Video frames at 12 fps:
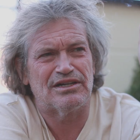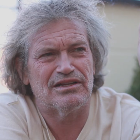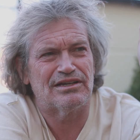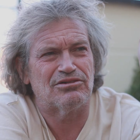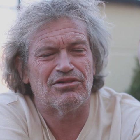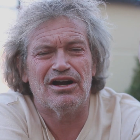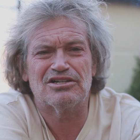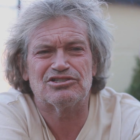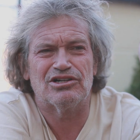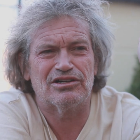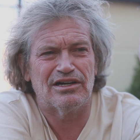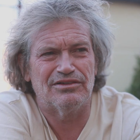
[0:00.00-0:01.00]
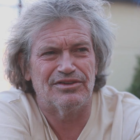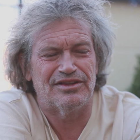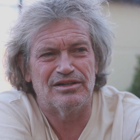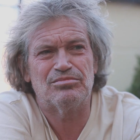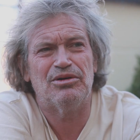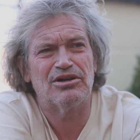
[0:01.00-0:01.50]
kind of like a rock star kind of a
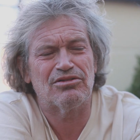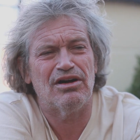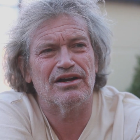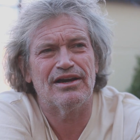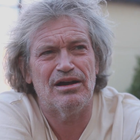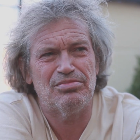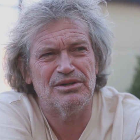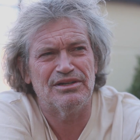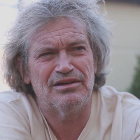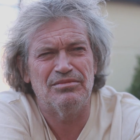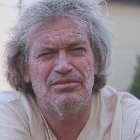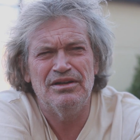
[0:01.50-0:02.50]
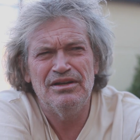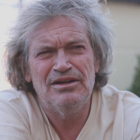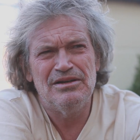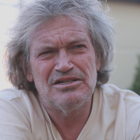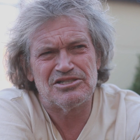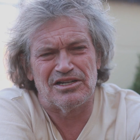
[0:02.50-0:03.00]
thing. Punk rock happened, and
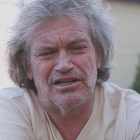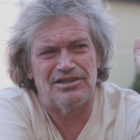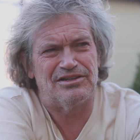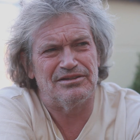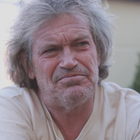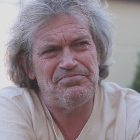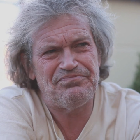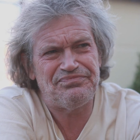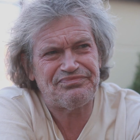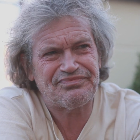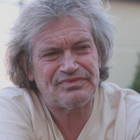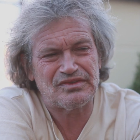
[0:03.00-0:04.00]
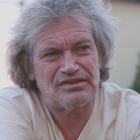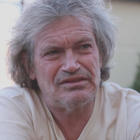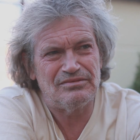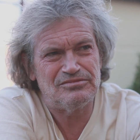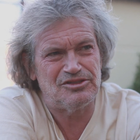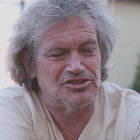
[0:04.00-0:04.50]
suddenly you could
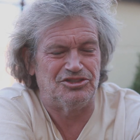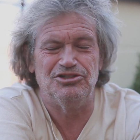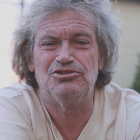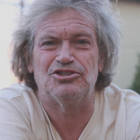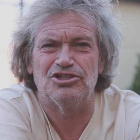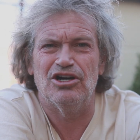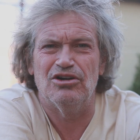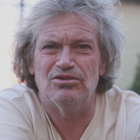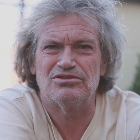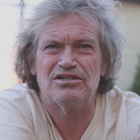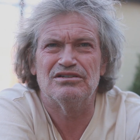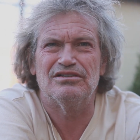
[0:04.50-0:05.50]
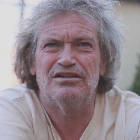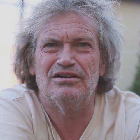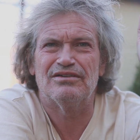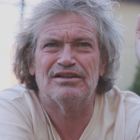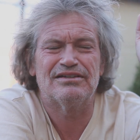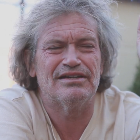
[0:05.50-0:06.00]
just do shows, you know,
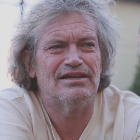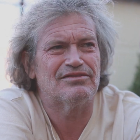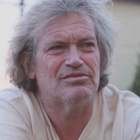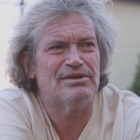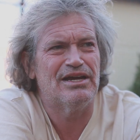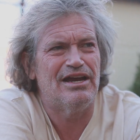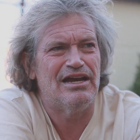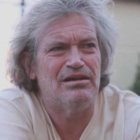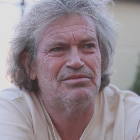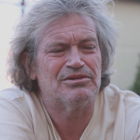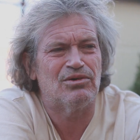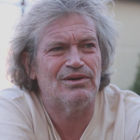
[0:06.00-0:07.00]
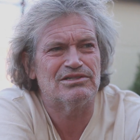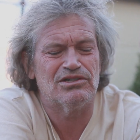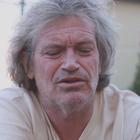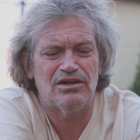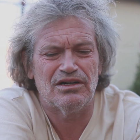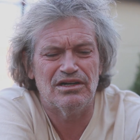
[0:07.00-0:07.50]
and it didn't have to be aimed quite so
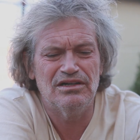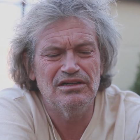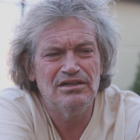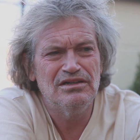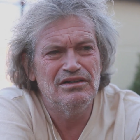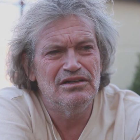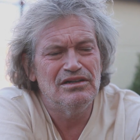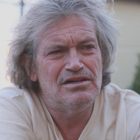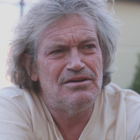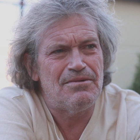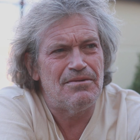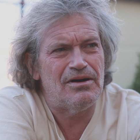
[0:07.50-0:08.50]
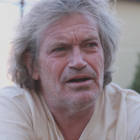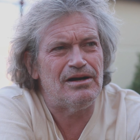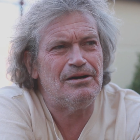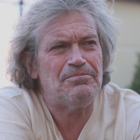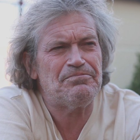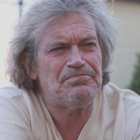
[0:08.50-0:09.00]
high. Uh,